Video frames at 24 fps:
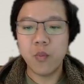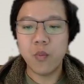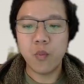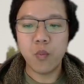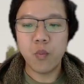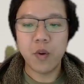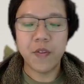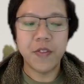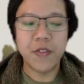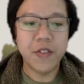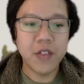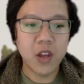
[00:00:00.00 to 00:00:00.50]

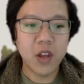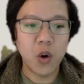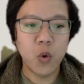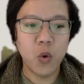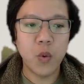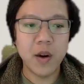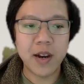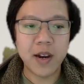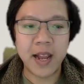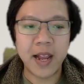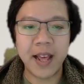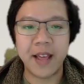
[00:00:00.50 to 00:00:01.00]
with no
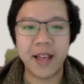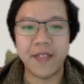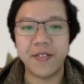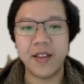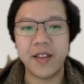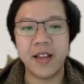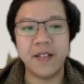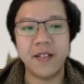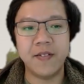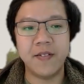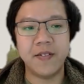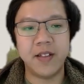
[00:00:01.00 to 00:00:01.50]
length
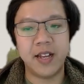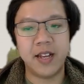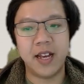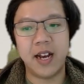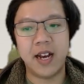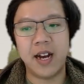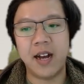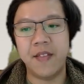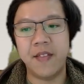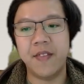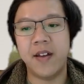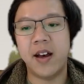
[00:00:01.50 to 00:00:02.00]
in the
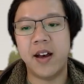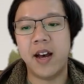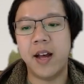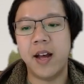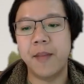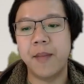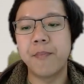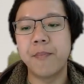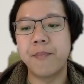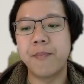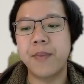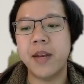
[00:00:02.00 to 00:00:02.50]
other
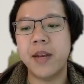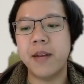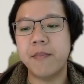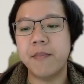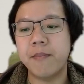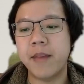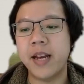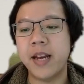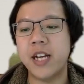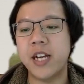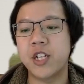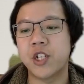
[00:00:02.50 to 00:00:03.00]
unbid
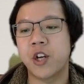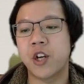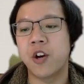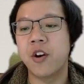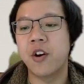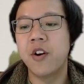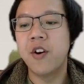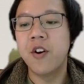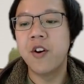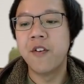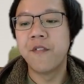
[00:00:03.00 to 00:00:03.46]
major,